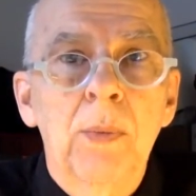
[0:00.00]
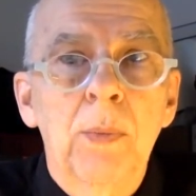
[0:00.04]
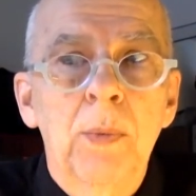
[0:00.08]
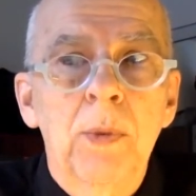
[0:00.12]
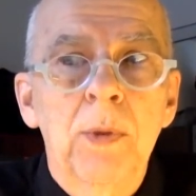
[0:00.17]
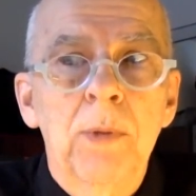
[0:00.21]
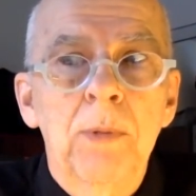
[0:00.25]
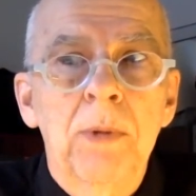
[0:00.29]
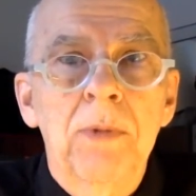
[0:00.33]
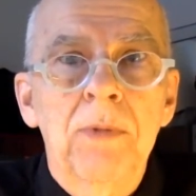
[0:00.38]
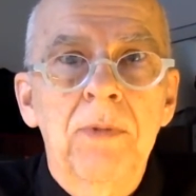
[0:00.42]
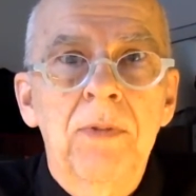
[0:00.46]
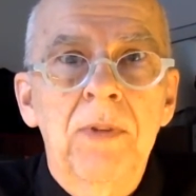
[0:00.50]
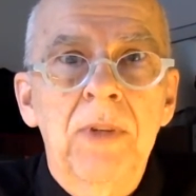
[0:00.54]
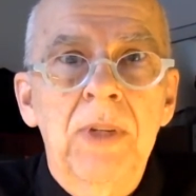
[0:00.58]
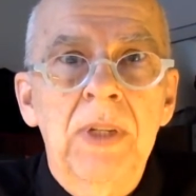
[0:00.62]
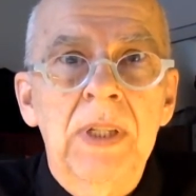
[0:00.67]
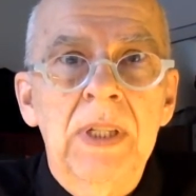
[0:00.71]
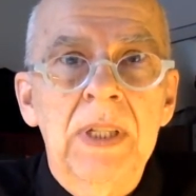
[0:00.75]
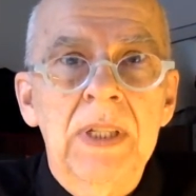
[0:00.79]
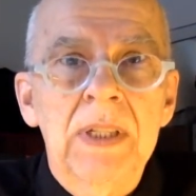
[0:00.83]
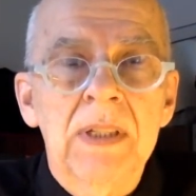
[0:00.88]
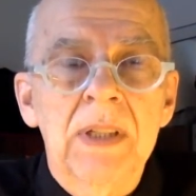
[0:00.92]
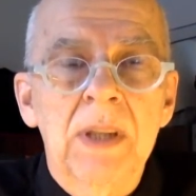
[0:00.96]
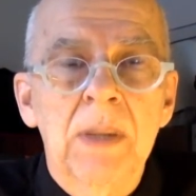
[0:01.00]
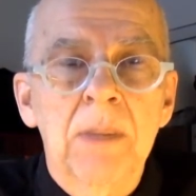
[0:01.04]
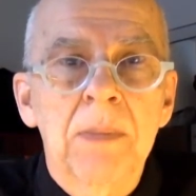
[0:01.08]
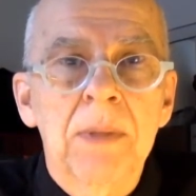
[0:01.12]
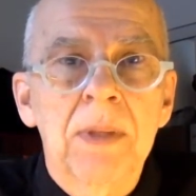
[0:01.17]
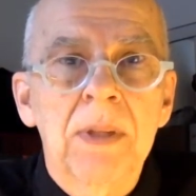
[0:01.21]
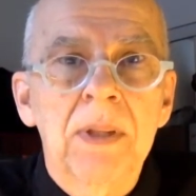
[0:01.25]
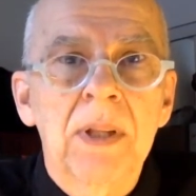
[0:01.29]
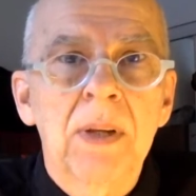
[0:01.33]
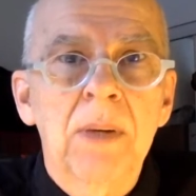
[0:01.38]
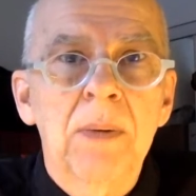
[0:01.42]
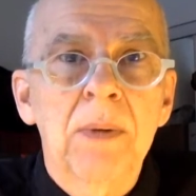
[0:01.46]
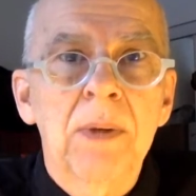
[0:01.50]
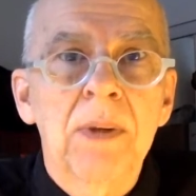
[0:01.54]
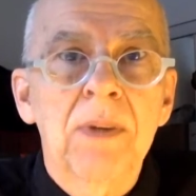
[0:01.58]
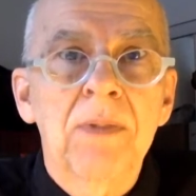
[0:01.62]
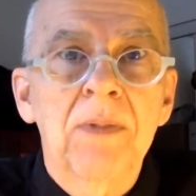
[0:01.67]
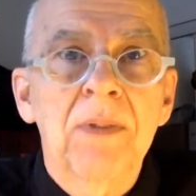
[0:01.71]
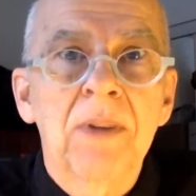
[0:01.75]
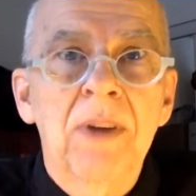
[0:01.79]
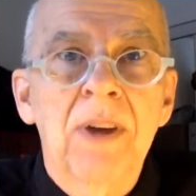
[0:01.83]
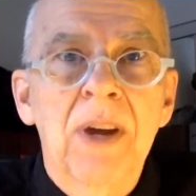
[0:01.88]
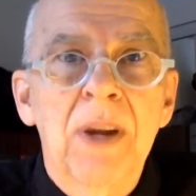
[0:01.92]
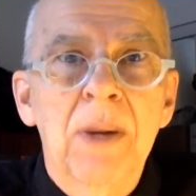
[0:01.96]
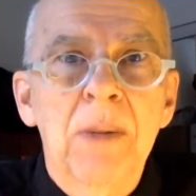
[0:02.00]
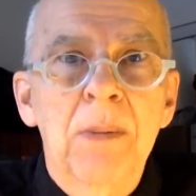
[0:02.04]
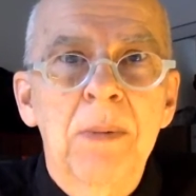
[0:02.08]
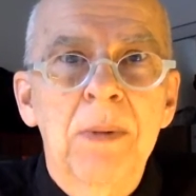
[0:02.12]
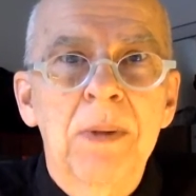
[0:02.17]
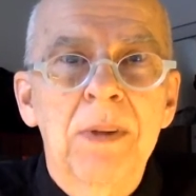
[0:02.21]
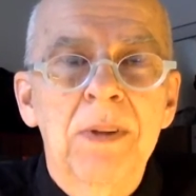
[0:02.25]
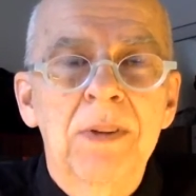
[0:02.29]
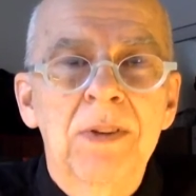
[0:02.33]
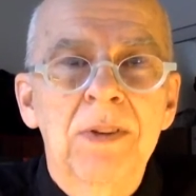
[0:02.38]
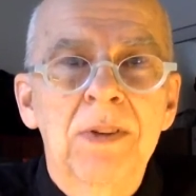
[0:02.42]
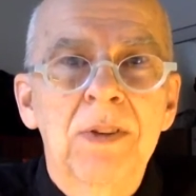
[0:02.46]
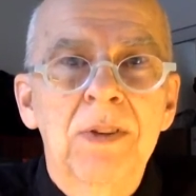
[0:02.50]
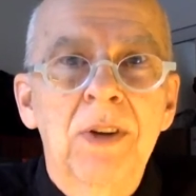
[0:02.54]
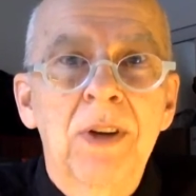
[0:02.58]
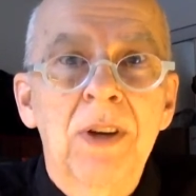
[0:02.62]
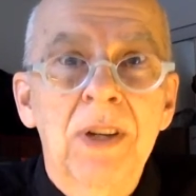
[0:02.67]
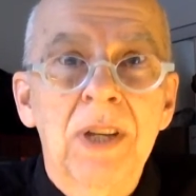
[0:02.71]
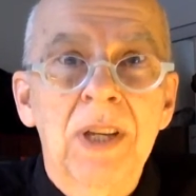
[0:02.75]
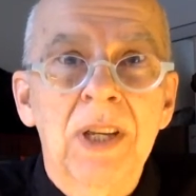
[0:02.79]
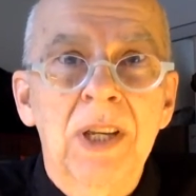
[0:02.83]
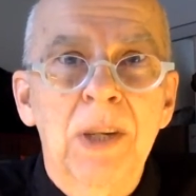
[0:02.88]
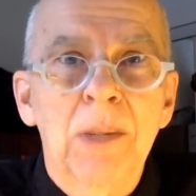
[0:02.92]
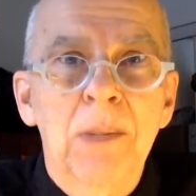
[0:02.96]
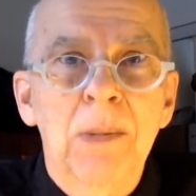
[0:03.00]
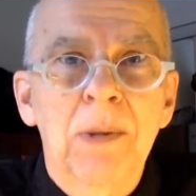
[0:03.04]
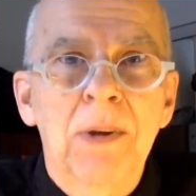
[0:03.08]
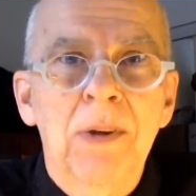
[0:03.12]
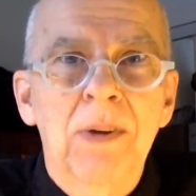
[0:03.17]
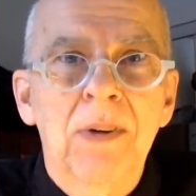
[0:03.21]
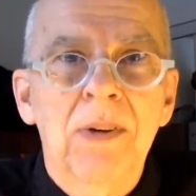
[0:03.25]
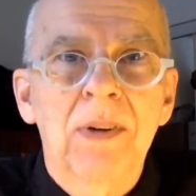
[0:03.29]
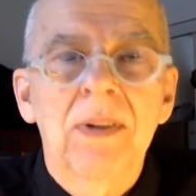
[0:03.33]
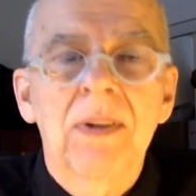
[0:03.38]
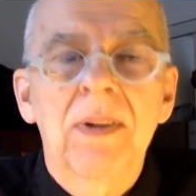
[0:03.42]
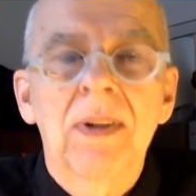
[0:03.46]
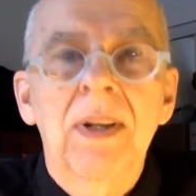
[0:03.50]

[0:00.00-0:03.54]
we've been feeling something that we have not been talking about